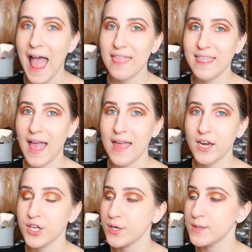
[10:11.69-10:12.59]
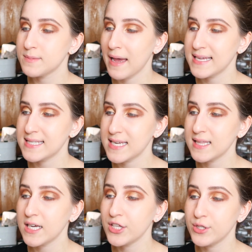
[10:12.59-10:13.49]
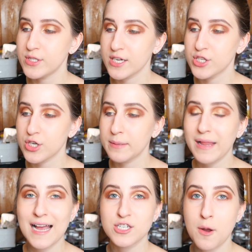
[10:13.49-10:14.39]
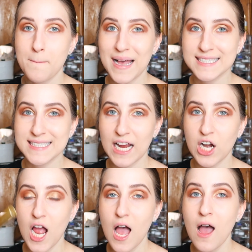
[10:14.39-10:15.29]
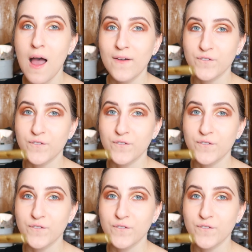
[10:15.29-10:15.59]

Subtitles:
and then use my Stila Youth Extreme Lash Mascara